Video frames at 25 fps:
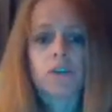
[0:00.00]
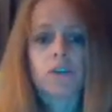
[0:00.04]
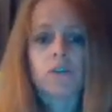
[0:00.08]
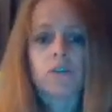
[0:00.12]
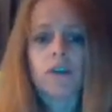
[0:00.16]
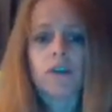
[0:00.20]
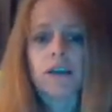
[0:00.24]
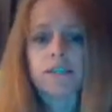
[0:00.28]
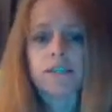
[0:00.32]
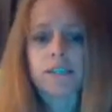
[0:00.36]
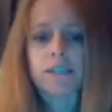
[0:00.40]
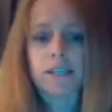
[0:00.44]

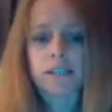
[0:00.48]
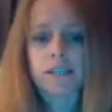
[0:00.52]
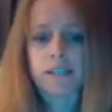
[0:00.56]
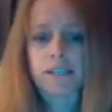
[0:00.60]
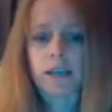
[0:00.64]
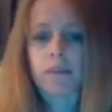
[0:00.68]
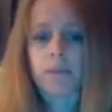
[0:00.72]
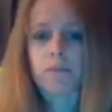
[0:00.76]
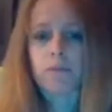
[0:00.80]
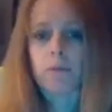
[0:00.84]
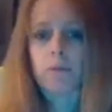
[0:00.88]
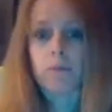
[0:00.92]
So that's an
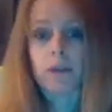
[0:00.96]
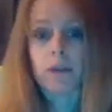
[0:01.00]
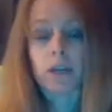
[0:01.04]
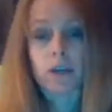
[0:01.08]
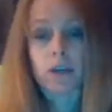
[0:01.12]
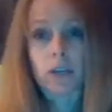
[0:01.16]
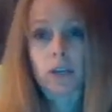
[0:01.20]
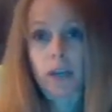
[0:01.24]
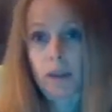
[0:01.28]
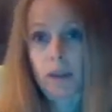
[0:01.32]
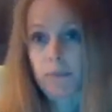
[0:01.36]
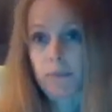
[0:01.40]
example, but
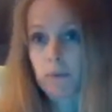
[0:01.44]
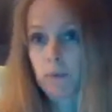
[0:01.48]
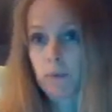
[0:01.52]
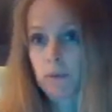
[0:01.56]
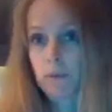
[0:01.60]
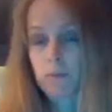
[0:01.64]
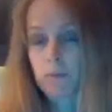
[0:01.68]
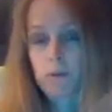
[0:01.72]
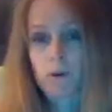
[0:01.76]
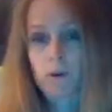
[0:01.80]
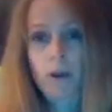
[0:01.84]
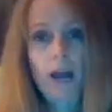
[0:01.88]
it could happen
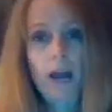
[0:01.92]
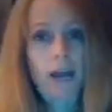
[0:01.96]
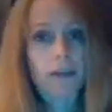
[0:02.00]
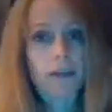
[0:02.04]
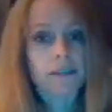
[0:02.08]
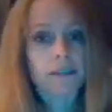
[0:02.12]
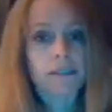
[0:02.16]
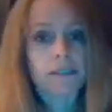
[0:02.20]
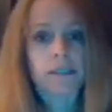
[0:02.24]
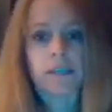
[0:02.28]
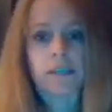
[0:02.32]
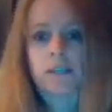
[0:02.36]
with
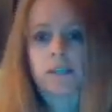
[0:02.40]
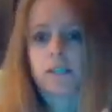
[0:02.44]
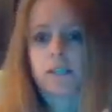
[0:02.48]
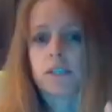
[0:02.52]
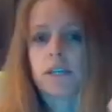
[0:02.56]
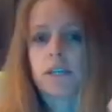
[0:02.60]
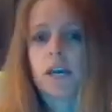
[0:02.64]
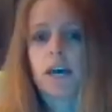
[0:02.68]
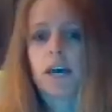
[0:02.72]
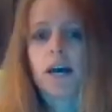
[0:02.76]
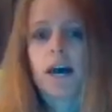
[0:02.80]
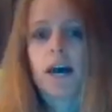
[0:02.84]

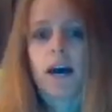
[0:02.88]
paralysis.